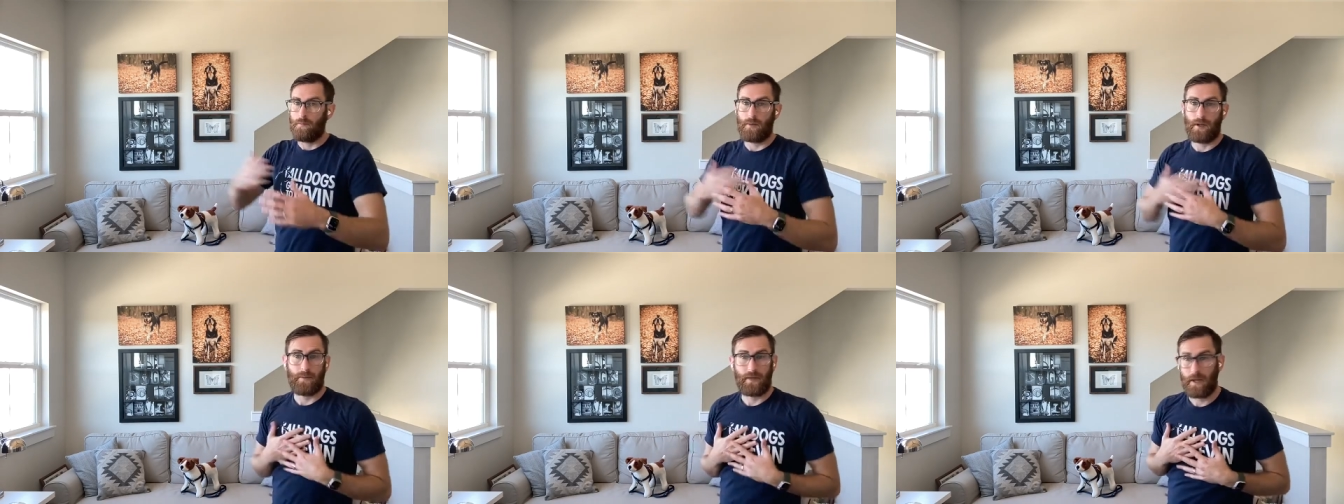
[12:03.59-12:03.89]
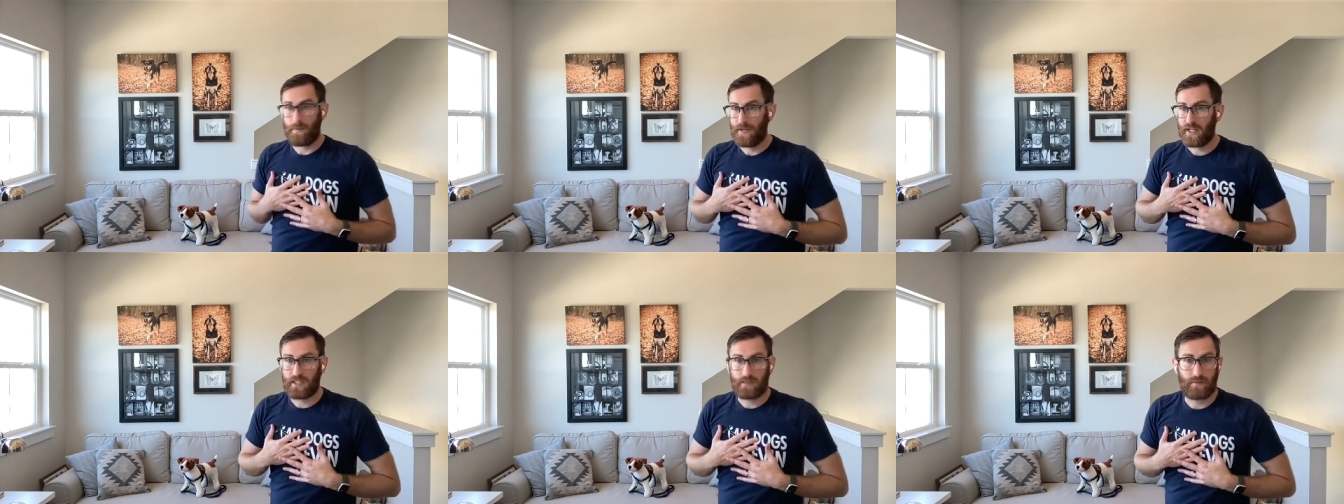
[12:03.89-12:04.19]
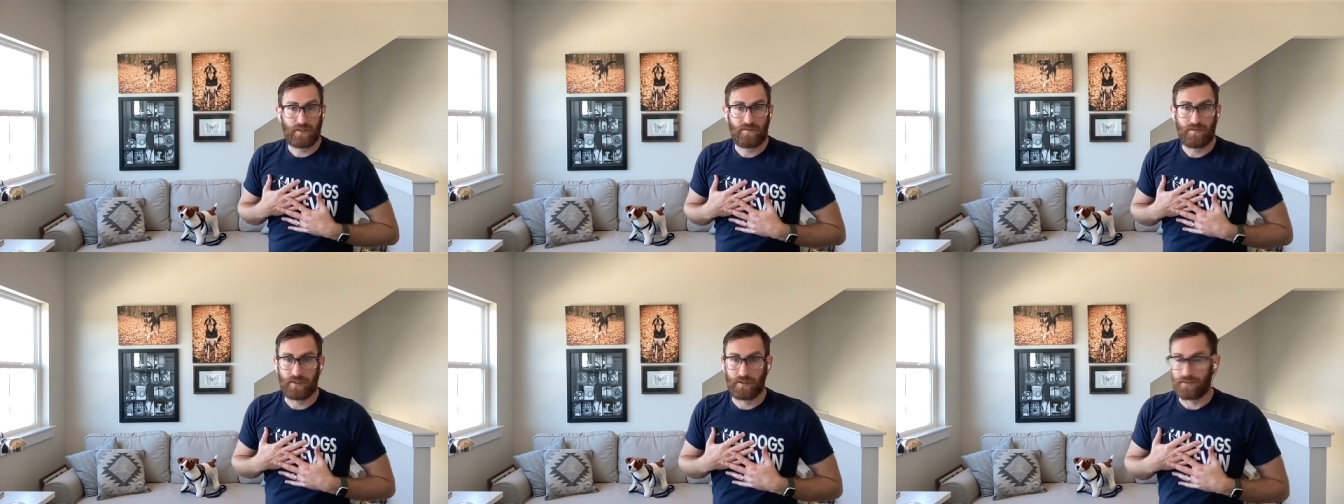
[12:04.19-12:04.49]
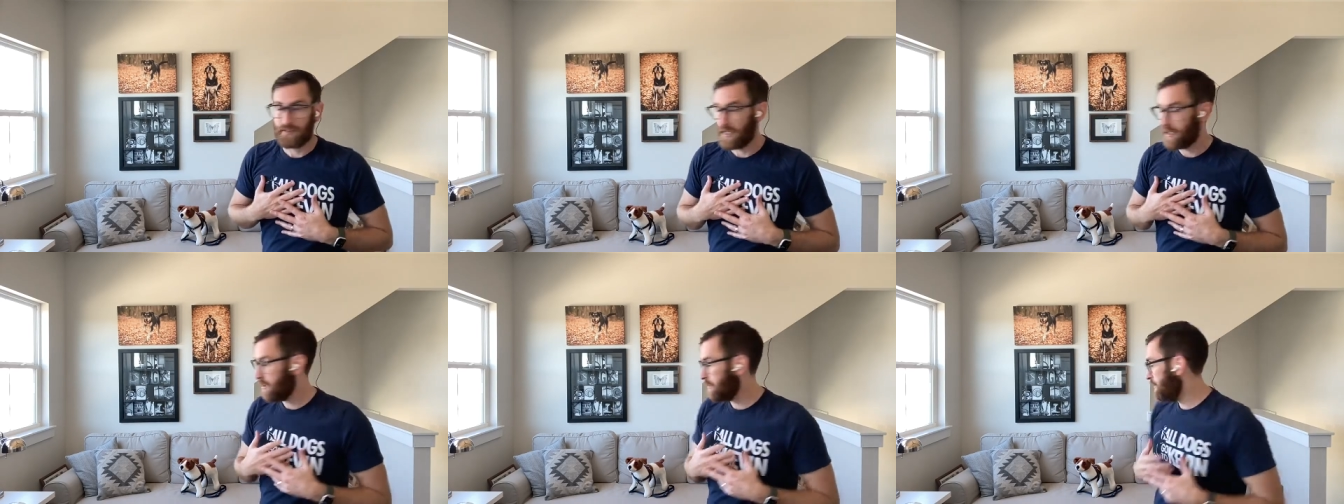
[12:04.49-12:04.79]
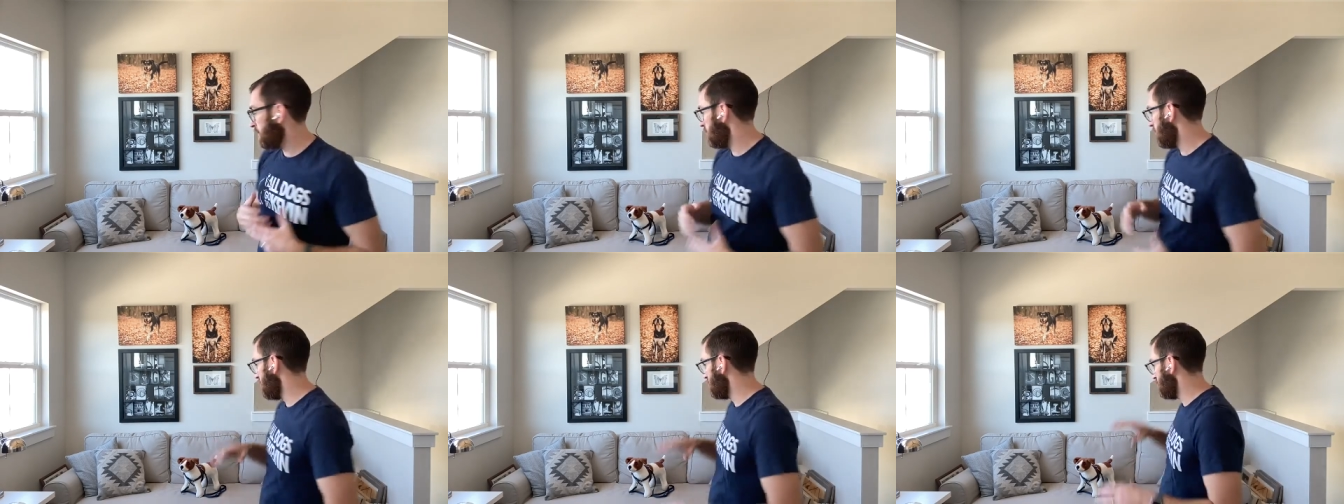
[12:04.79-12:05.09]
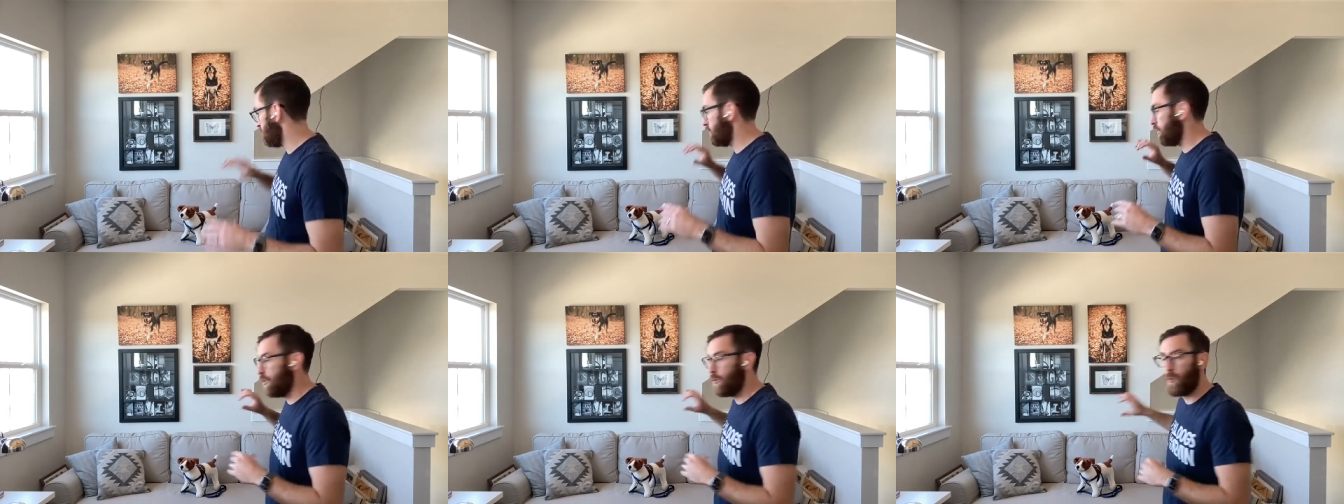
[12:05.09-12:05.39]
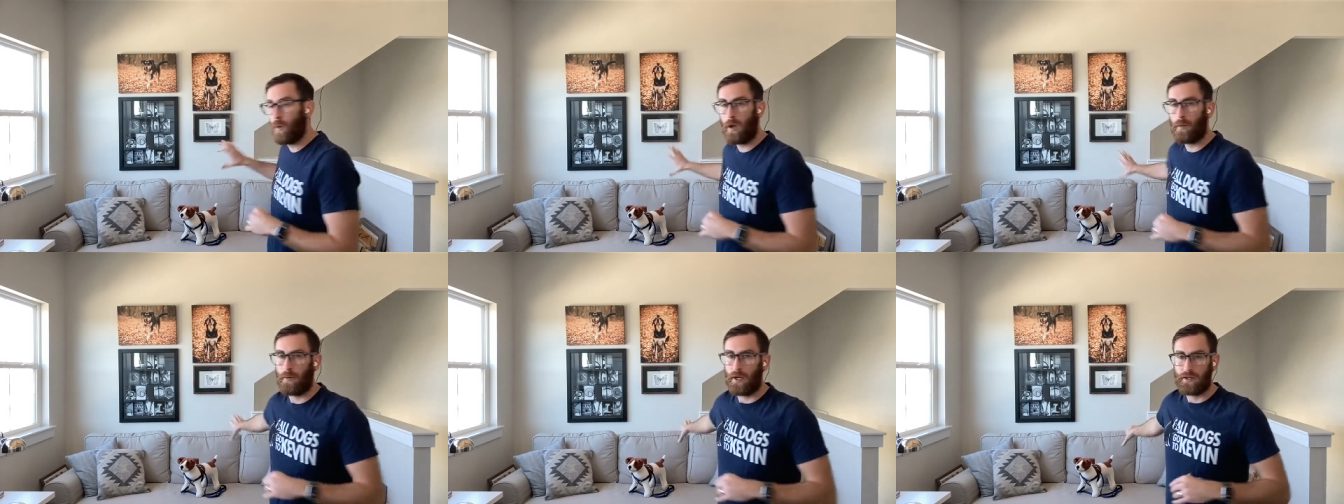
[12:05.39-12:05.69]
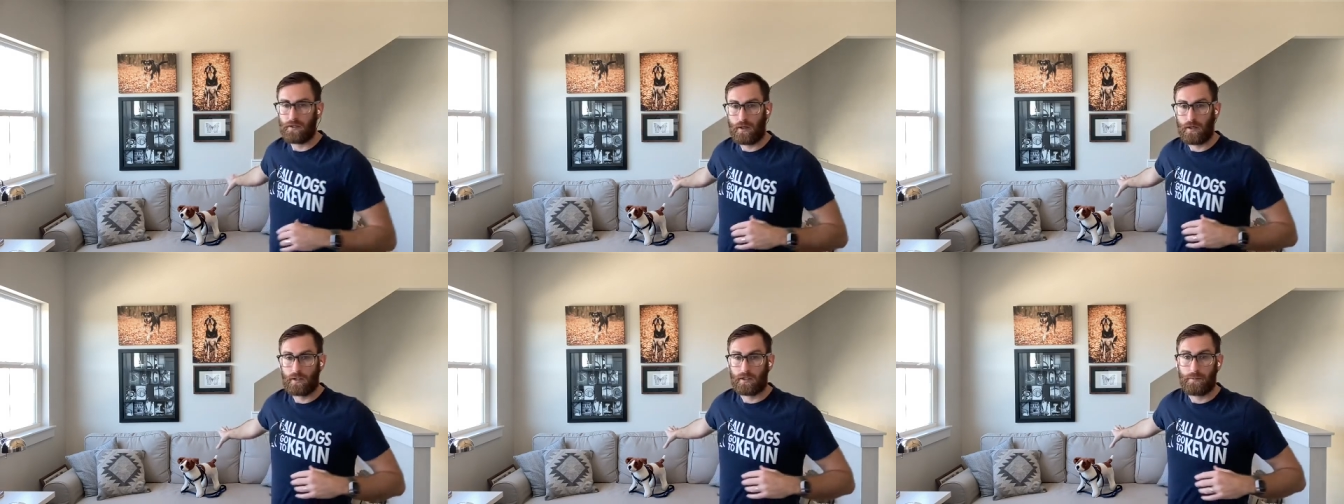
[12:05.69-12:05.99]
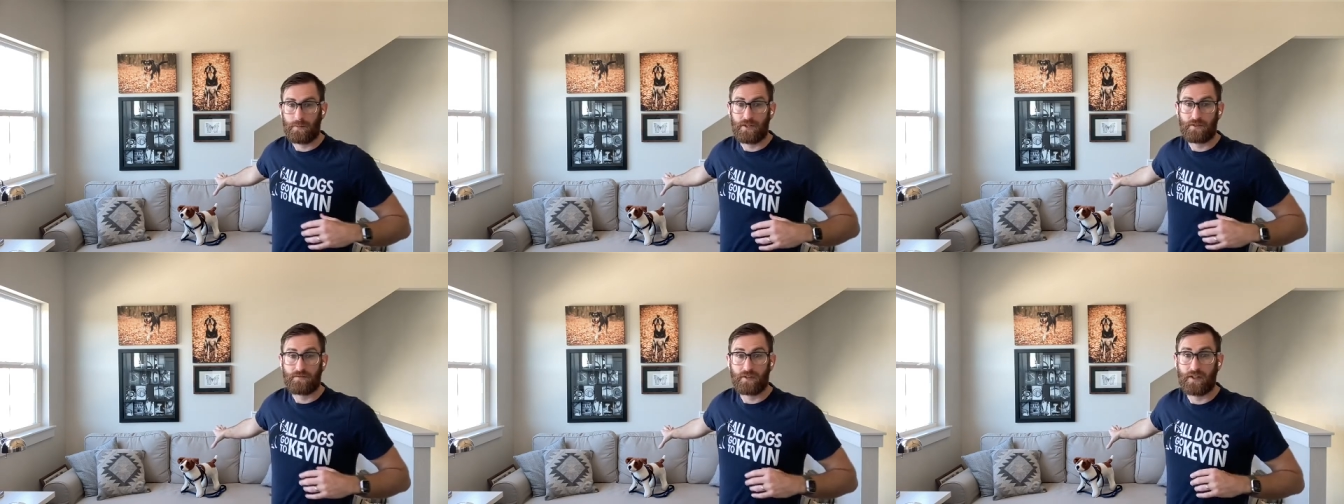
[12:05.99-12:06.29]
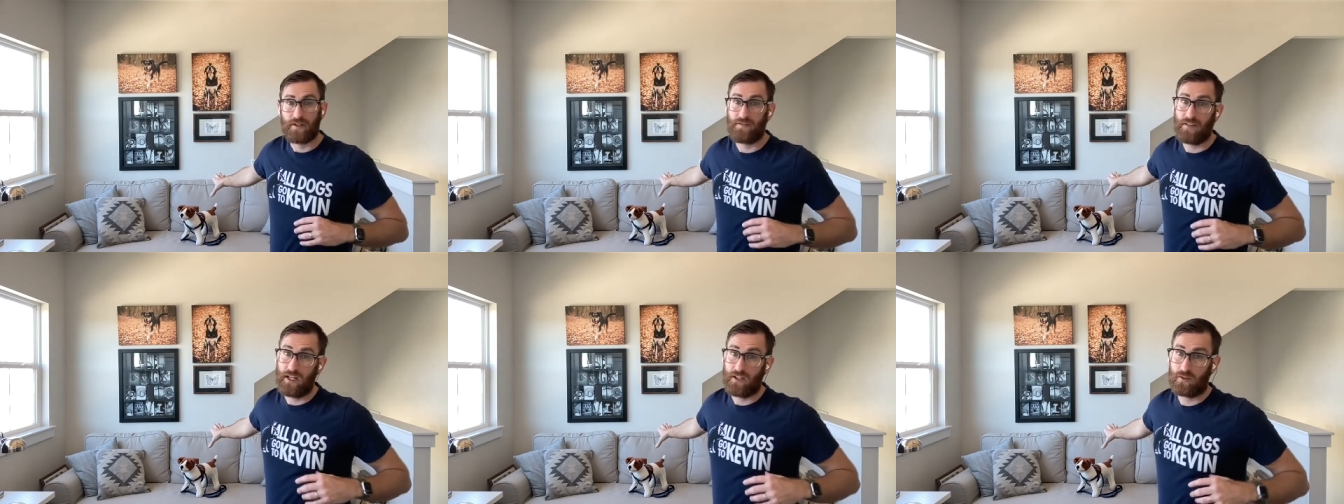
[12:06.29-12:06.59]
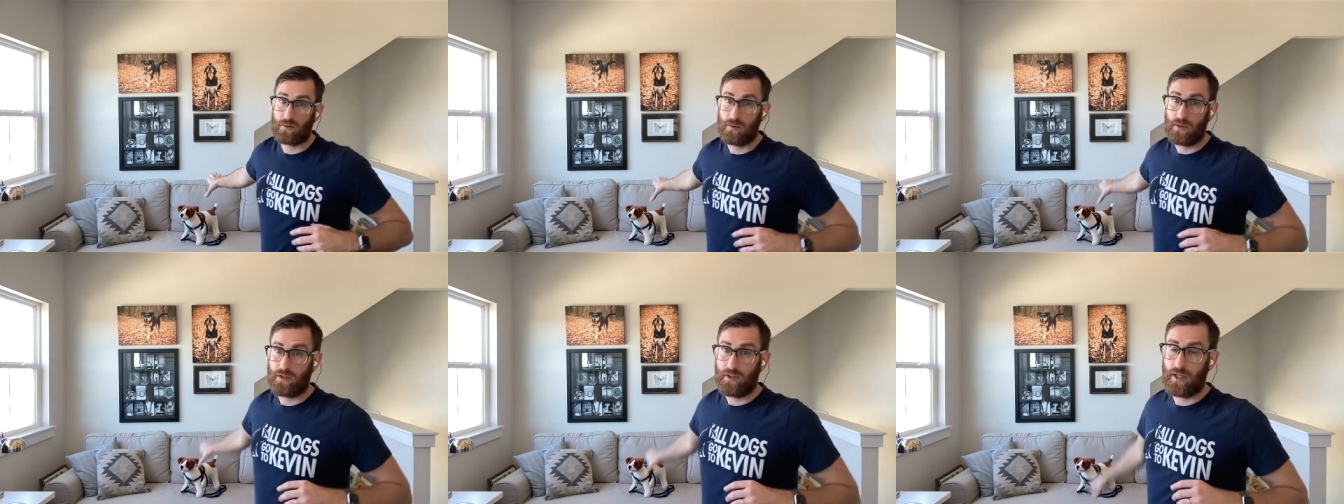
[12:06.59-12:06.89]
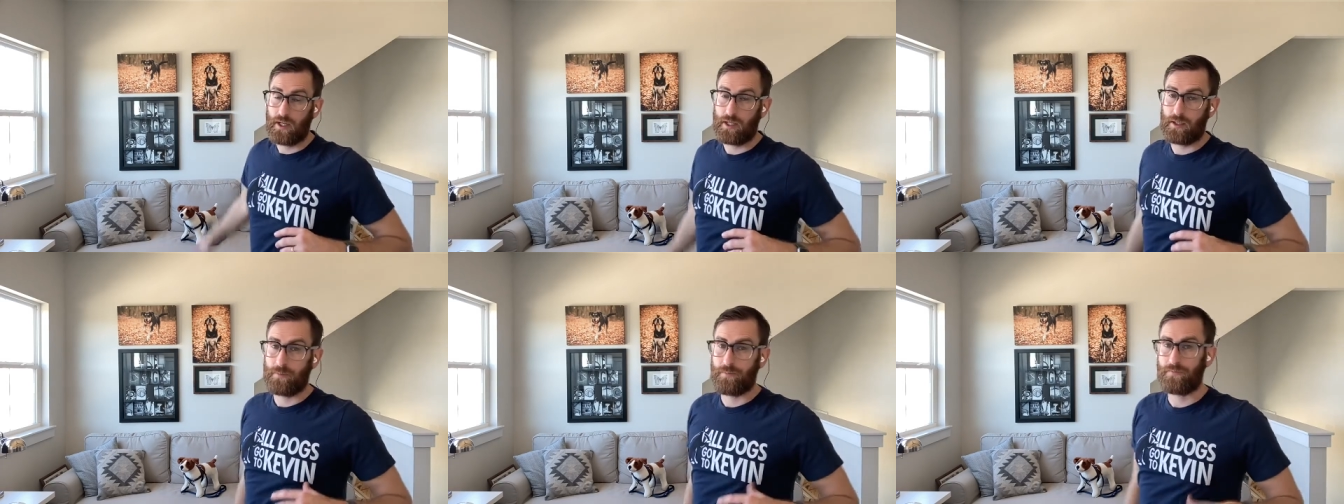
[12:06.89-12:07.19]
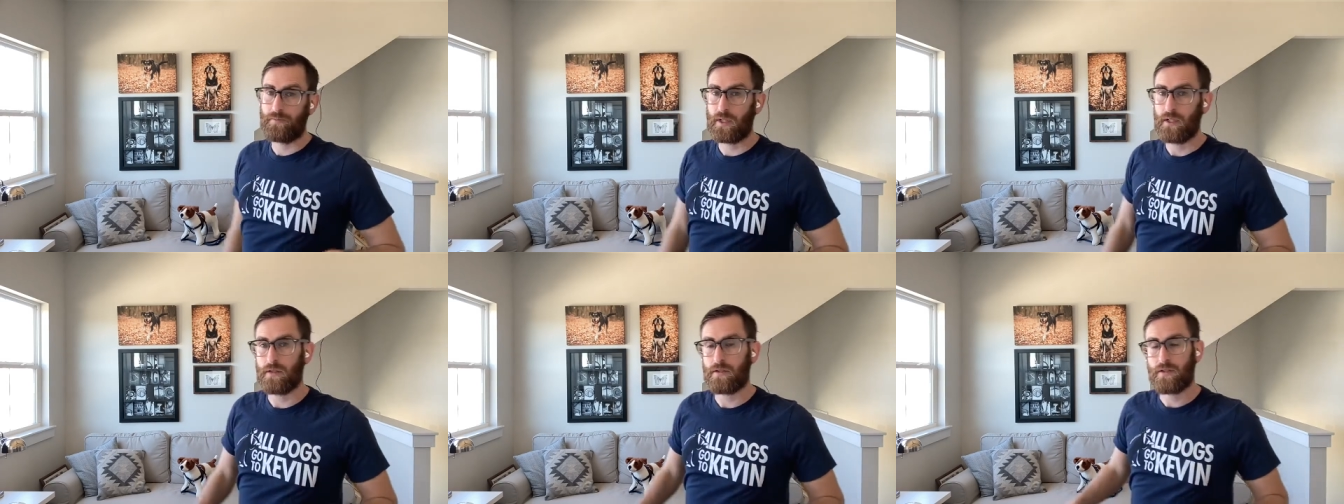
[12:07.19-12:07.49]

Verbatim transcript: Maybe that makes me feel terrible. I don't want my dog to be afraid of that sort of thing.